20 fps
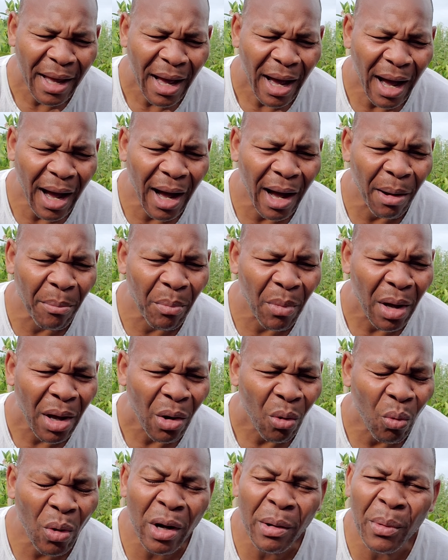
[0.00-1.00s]
um,
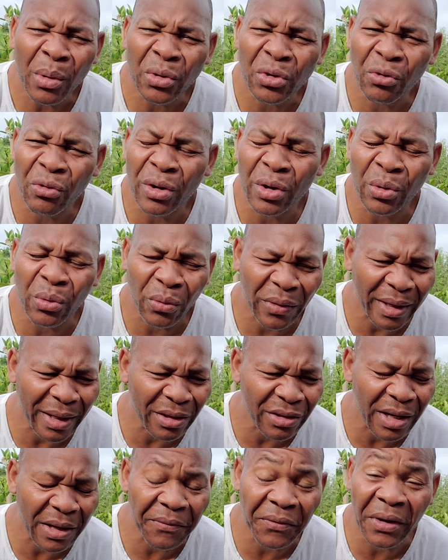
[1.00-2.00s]
one of the most critical
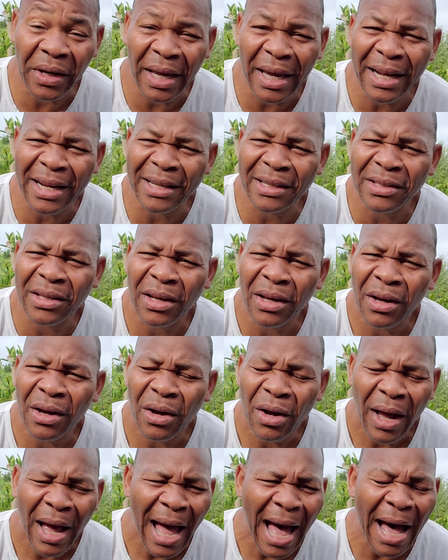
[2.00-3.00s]
things they forget is
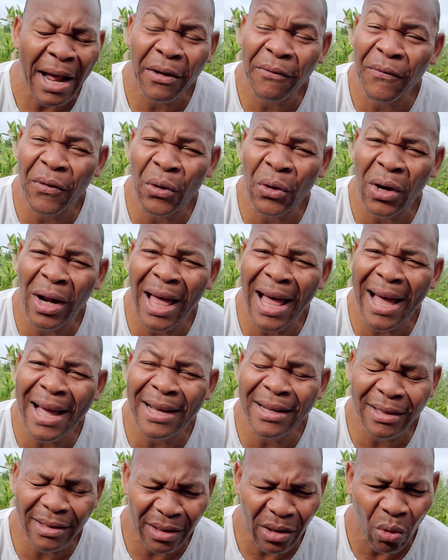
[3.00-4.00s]
how to
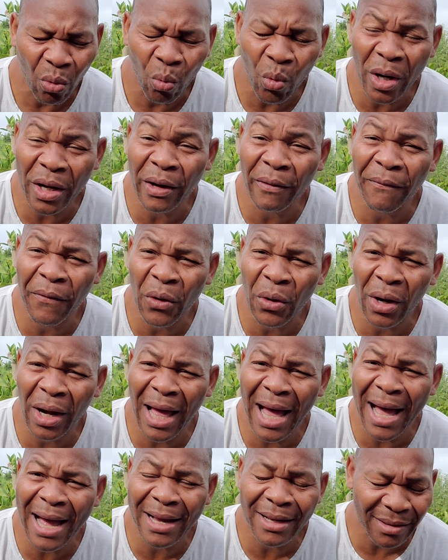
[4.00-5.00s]
fertilize, when to
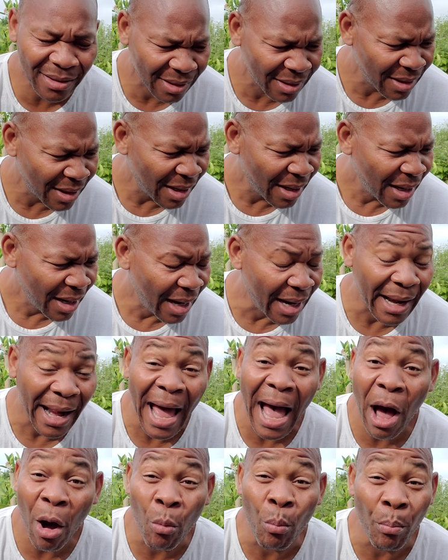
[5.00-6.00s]
fertilize, and
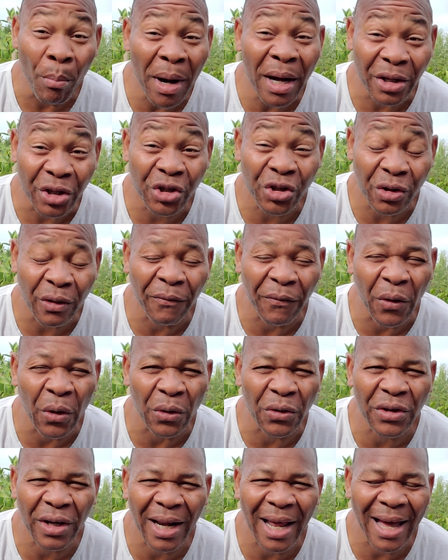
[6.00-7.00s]
how much to
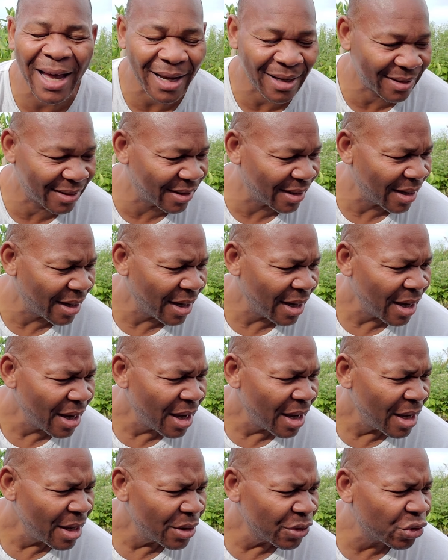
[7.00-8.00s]
fertilize.
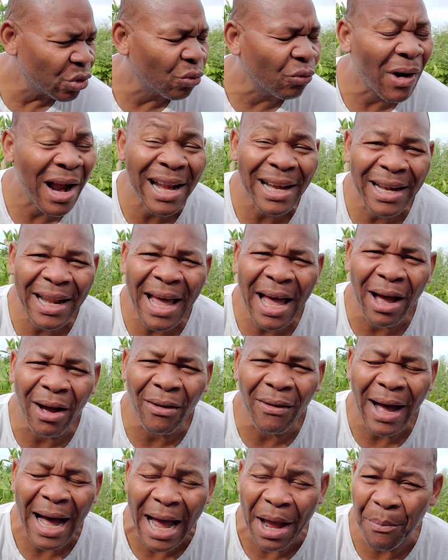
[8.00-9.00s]
So right
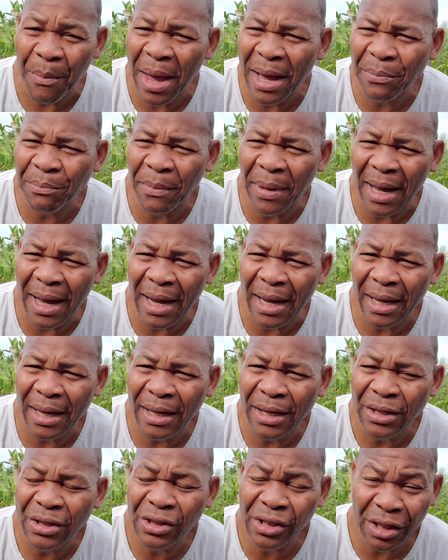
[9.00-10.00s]
now I'm at my
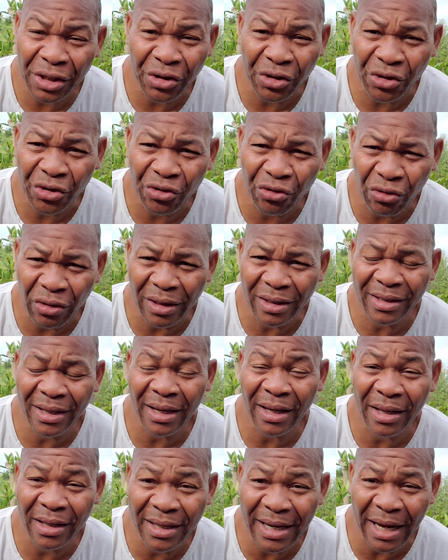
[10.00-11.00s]
citrus trees in
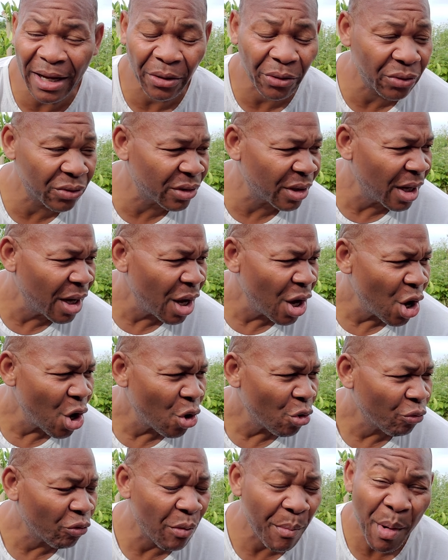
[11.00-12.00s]
containers.
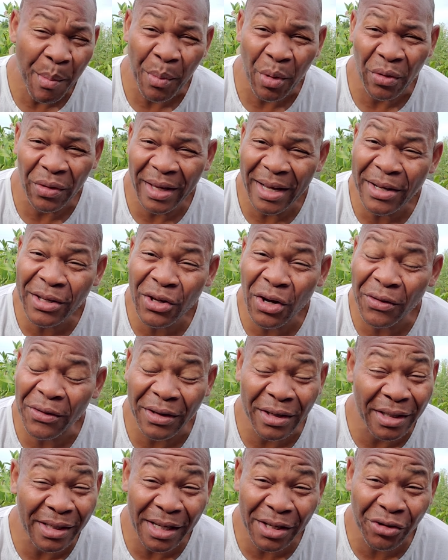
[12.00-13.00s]
Remember, these are the
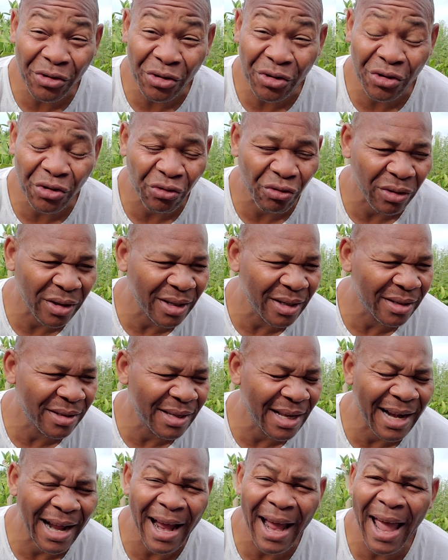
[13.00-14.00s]
citrus trees
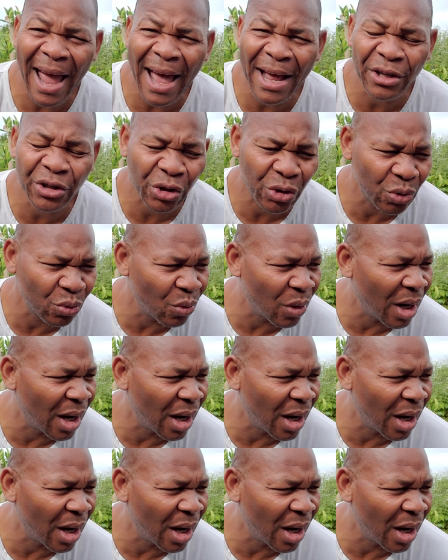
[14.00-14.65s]
that I had to